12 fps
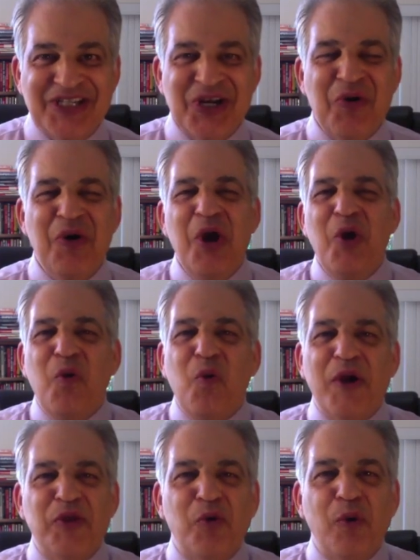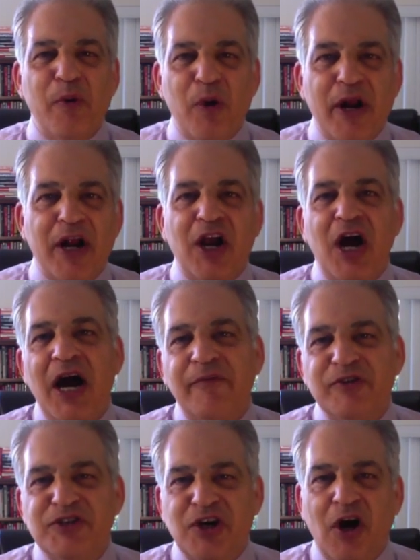So whether we're on a
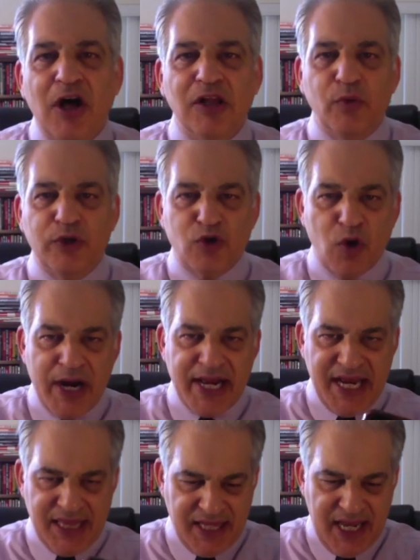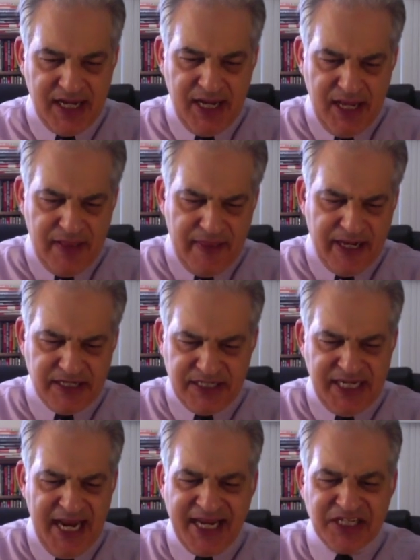conference call and we're trying to get that, that
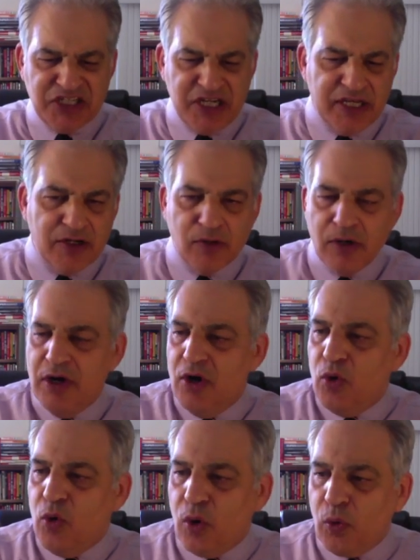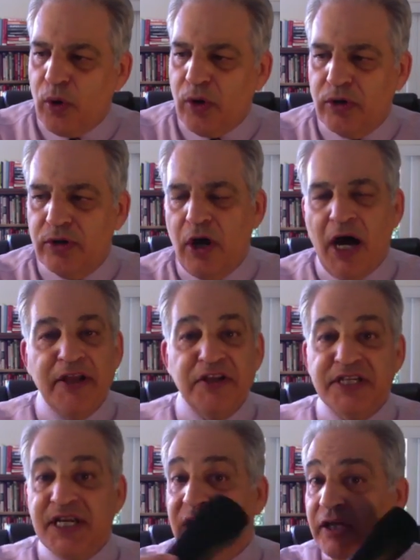text in, or, or we're on the
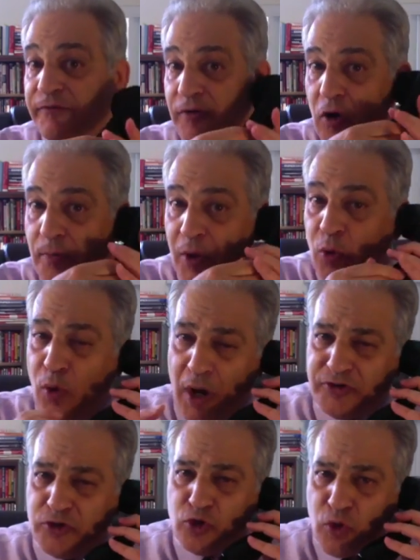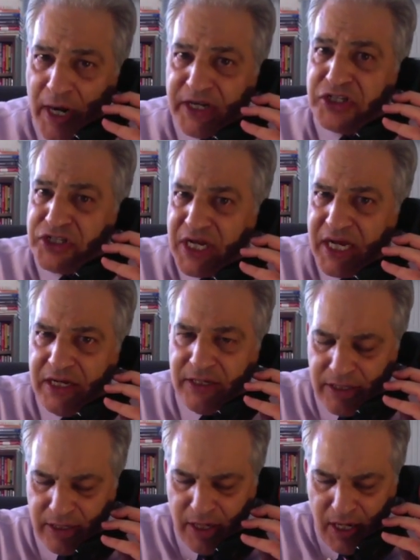telephone, but we're also trying to send
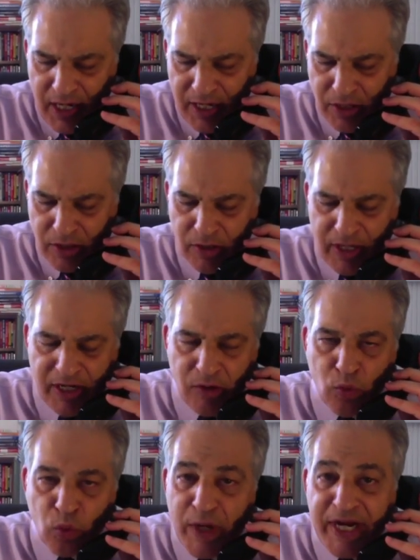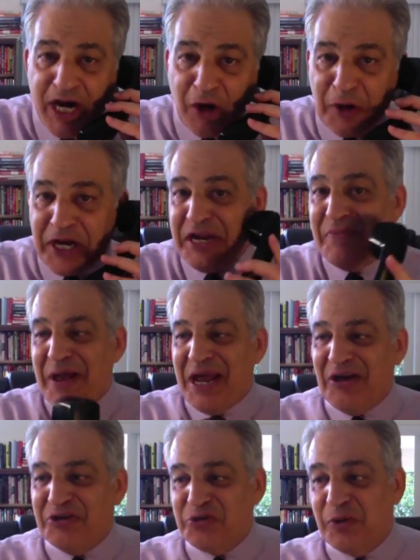and, and, and read our
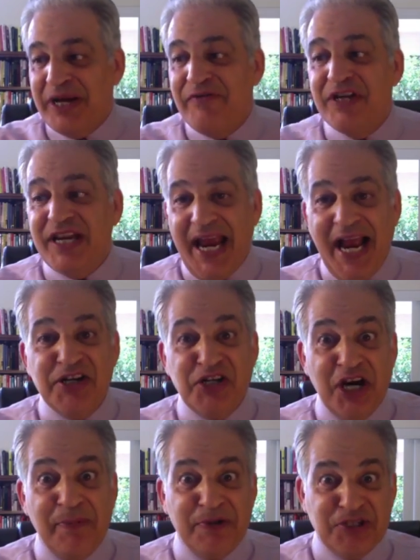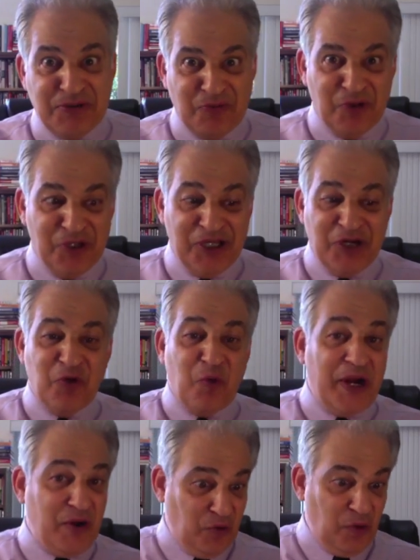emails, or even catching up on some really
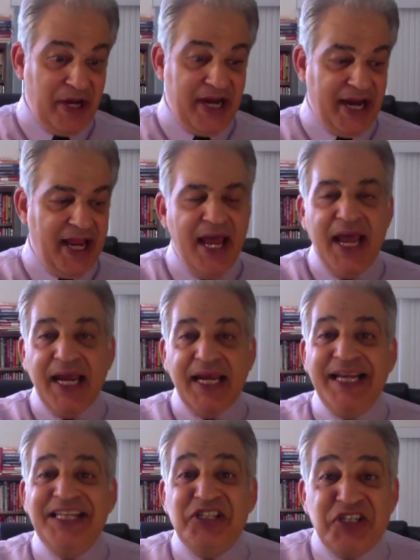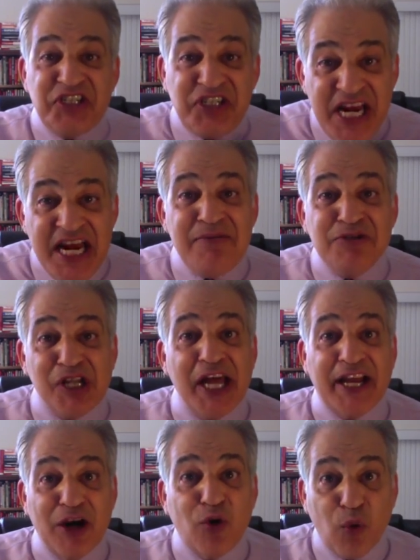great reading it seems
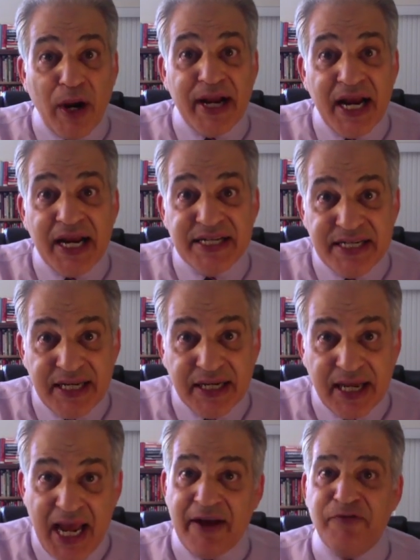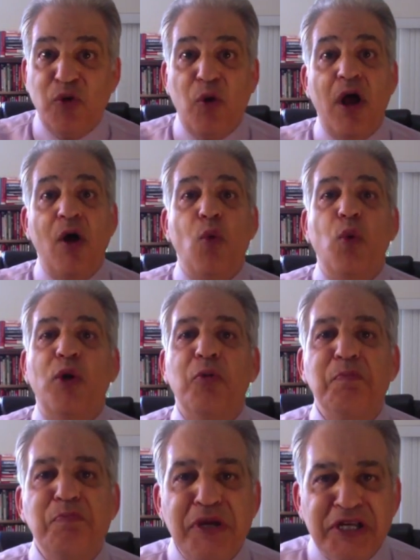like a great idea. After all, we're
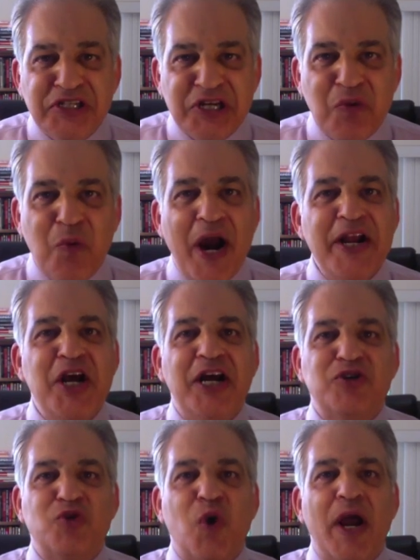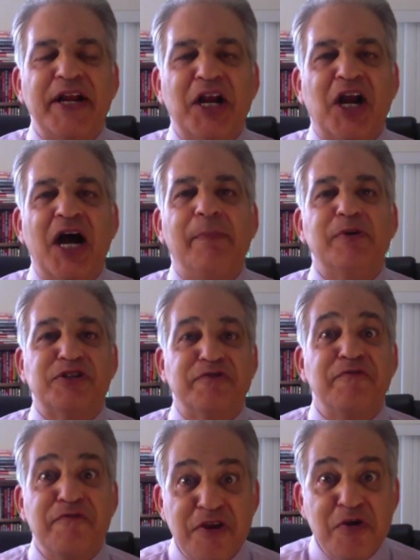busy. Why not try and accomplish a
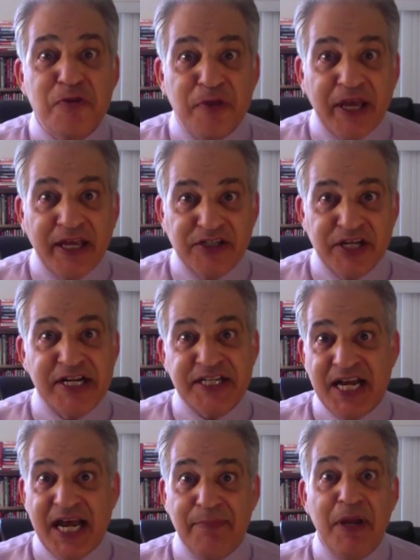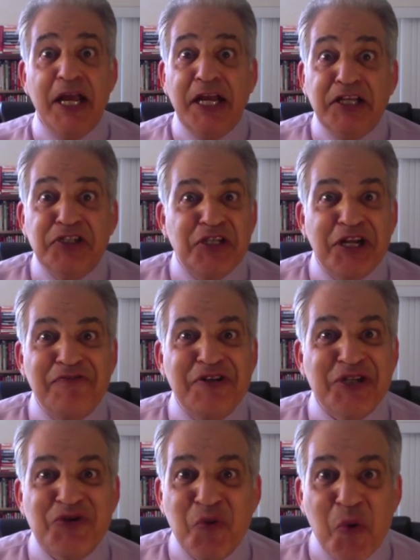few things at a time instead of
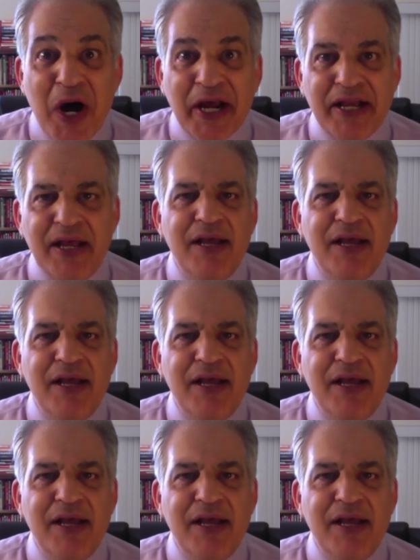just one?